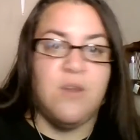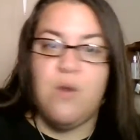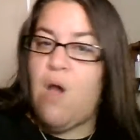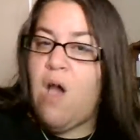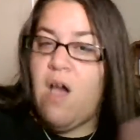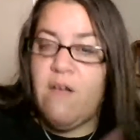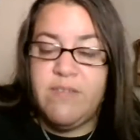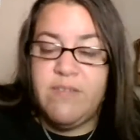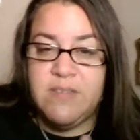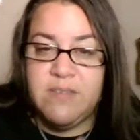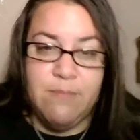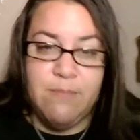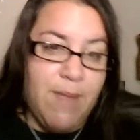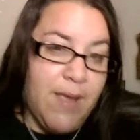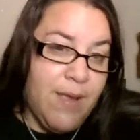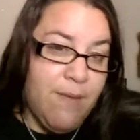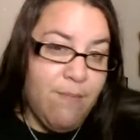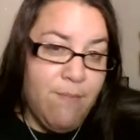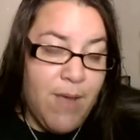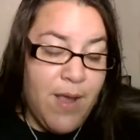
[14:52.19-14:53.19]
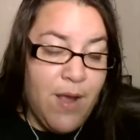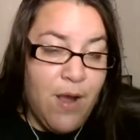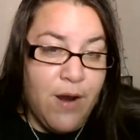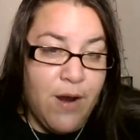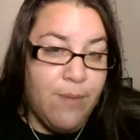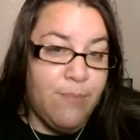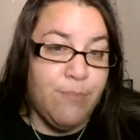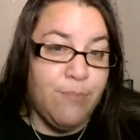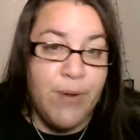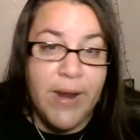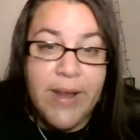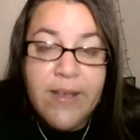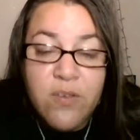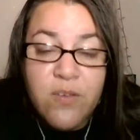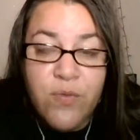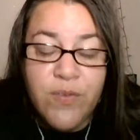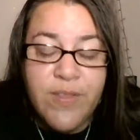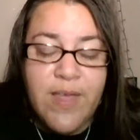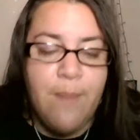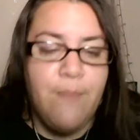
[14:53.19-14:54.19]
Obviously my heart breaks
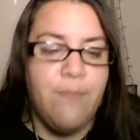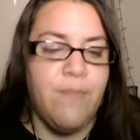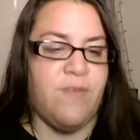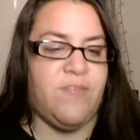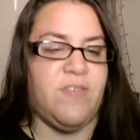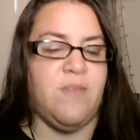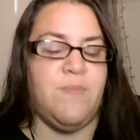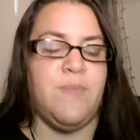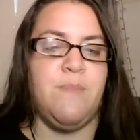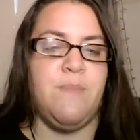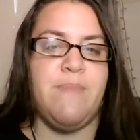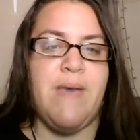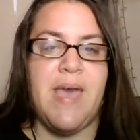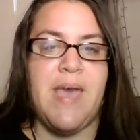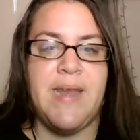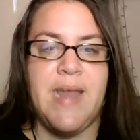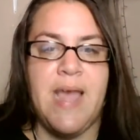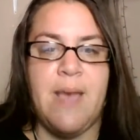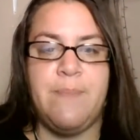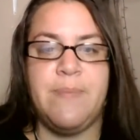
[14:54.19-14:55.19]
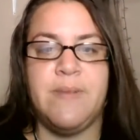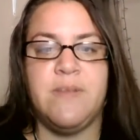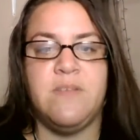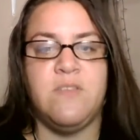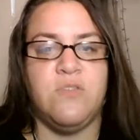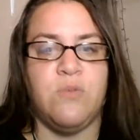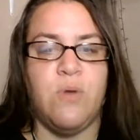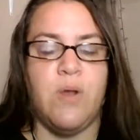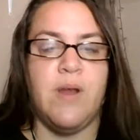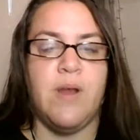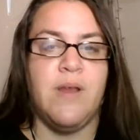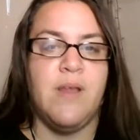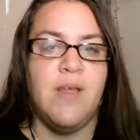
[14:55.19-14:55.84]
for them if something bad happens, or